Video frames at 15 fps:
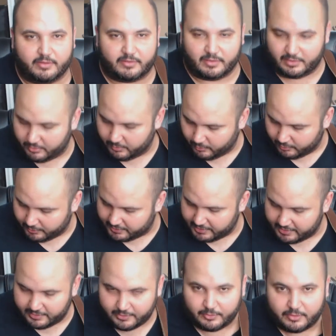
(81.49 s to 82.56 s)
It's a little more
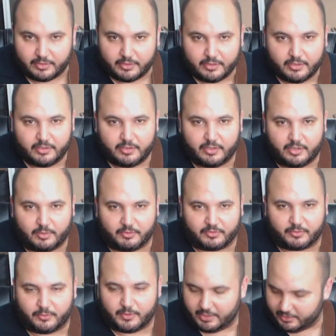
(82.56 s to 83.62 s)
teal,
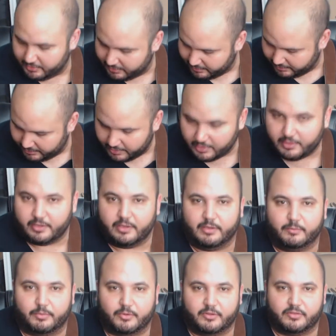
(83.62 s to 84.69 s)
almost greenish
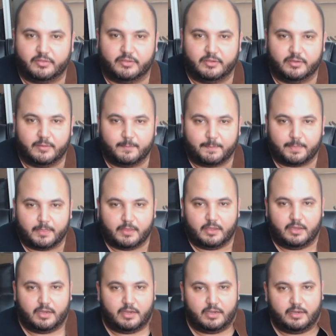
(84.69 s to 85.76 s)
in person.
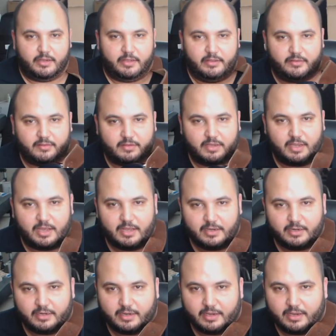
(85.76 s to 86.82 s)
It's
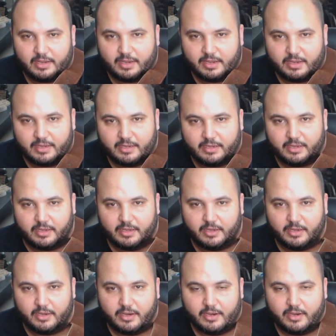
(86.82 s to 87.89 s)
got a
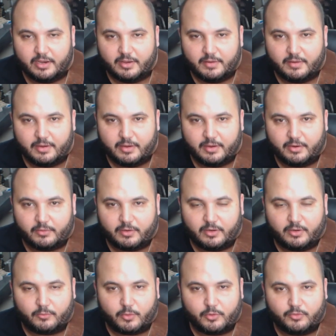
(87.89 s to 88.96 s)

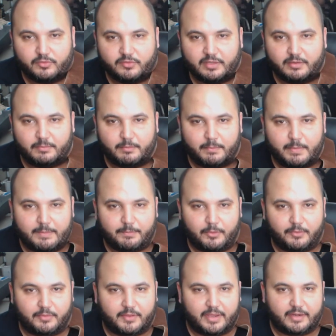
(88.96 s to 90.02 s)
roasted
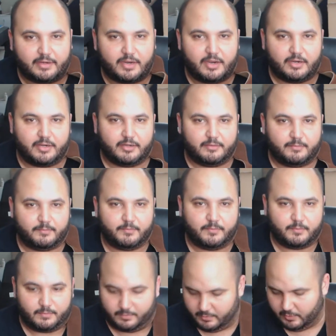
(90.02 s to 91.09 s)
maple neck on it,
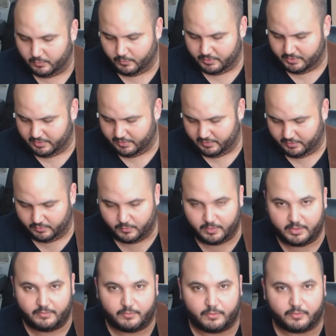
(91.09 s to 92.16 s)
which is
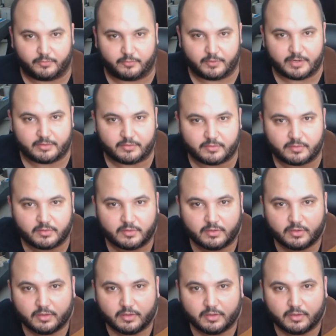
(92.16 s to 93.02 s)
24 frets.